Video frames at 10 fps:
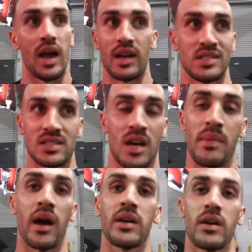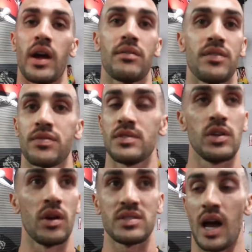and just come out here every,
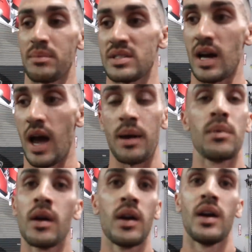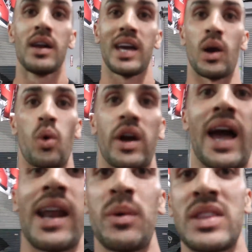you know, time to time. Get a
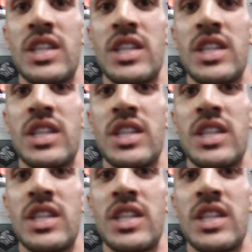workout in